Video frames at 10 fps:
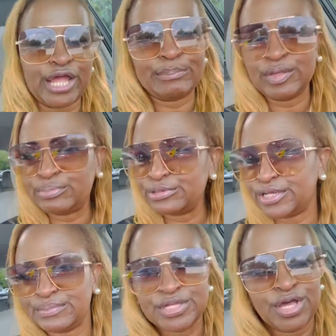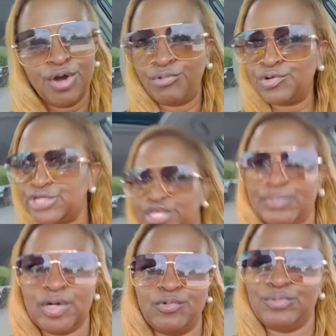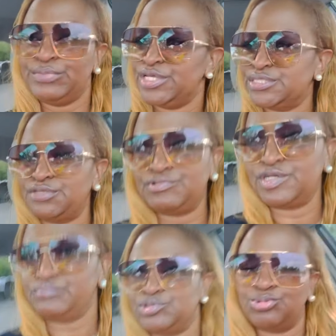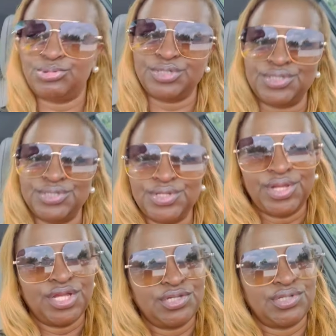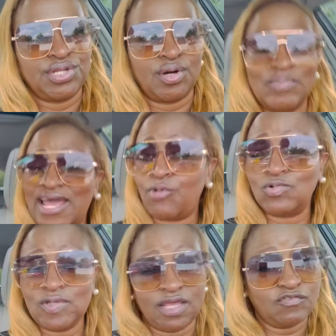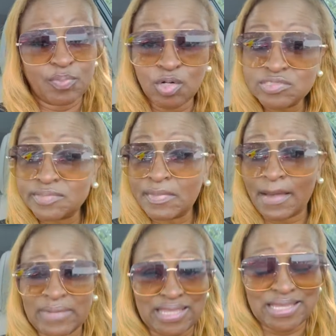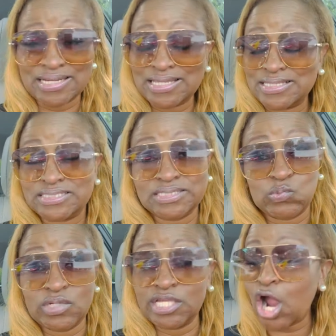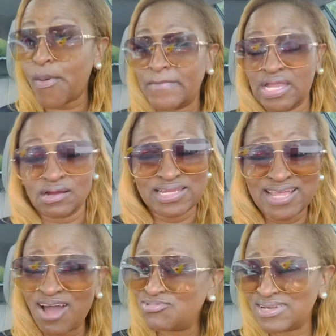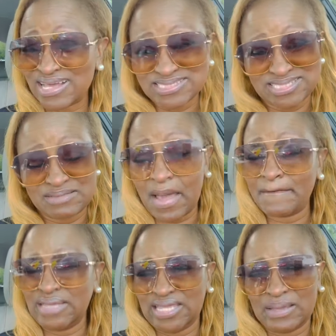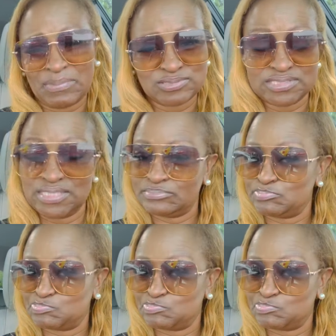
have people that want to keep up with me, see what I'm doing. You know, but I will never post my man until we are married. Y'all will not see my man posted